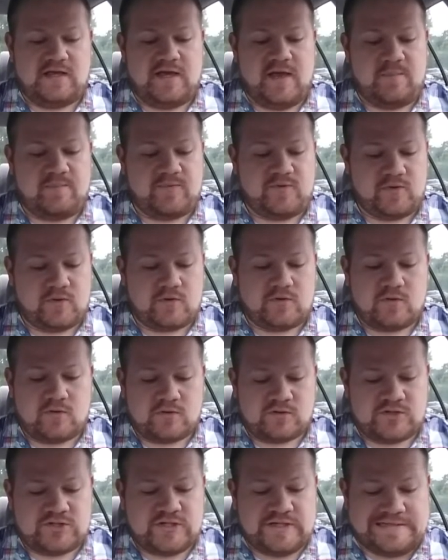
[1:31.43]
yep, your
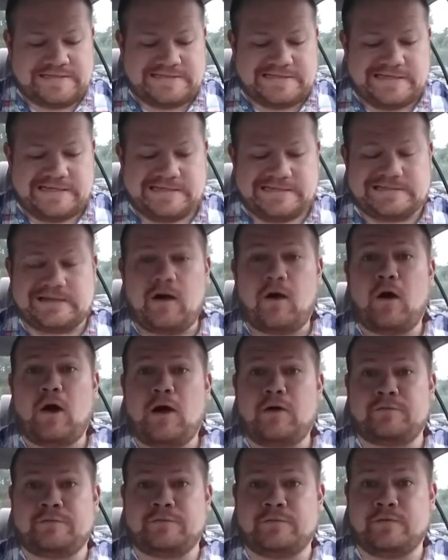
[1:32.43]
Google Sheets is
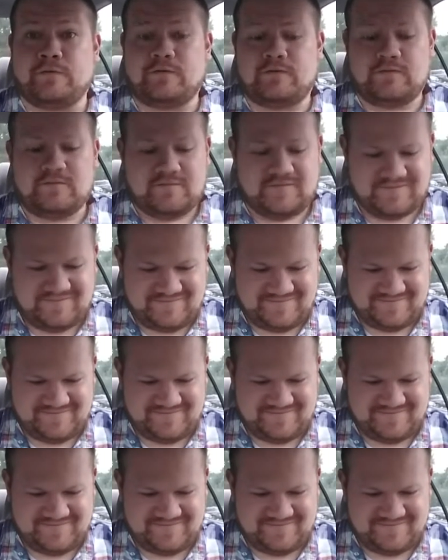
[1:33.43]
awful.